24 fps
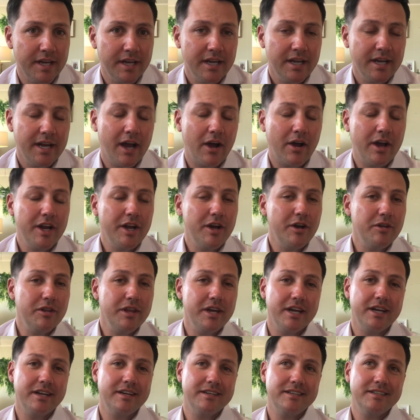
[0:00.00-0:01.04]
Now, I know
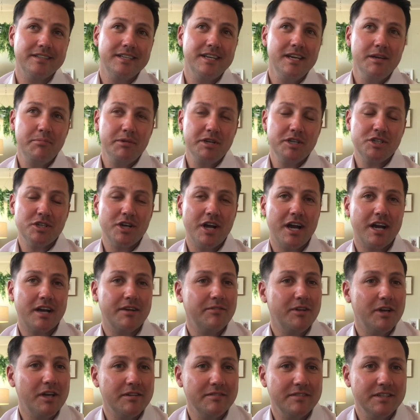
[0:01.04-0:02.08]
that keeping track of
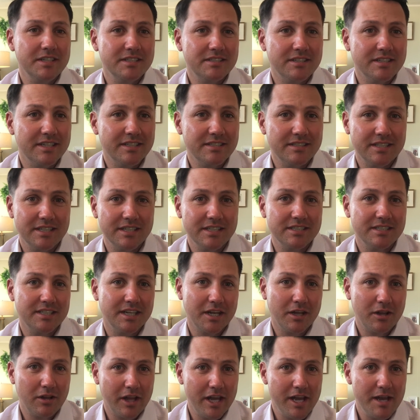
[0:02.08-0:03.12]
all of these listings and
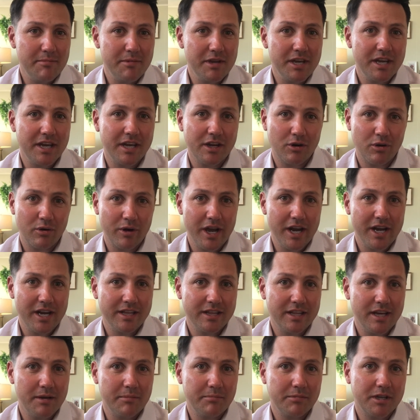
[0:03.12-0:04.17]
claiming and creating
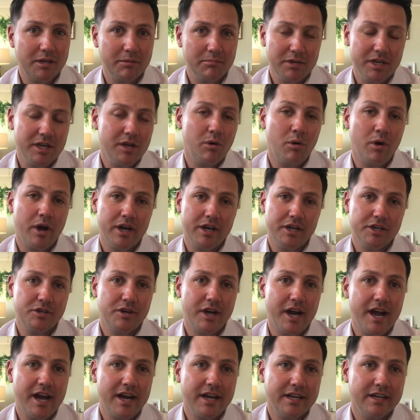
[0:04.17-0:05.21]
them can be quite a
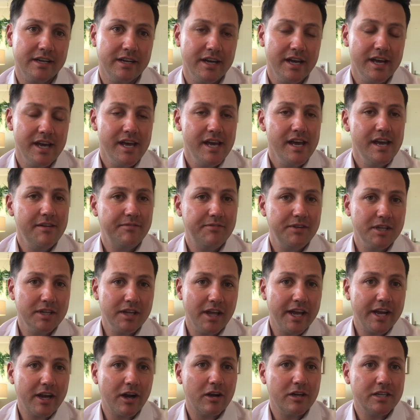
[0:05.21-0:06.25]
drag. If you'd
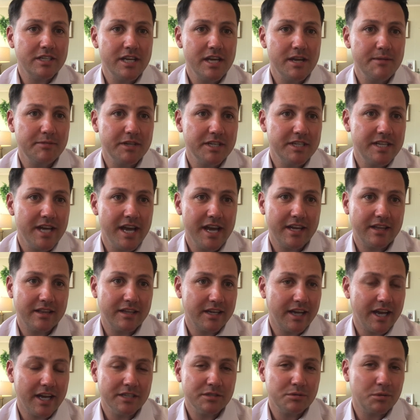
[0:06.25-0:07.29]
like our team to take the
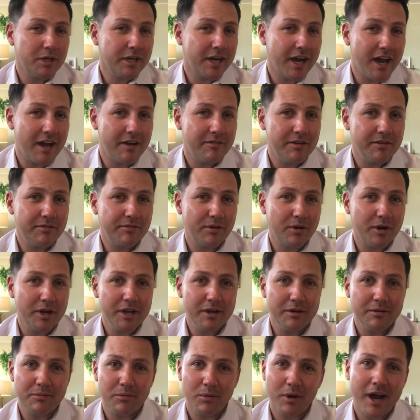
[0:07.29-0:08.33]
guesswork out of it for
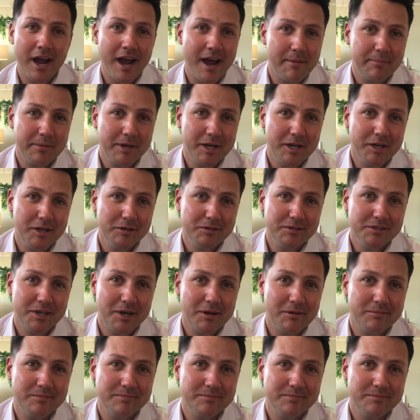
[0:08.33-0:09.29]
you, we're happy to do so.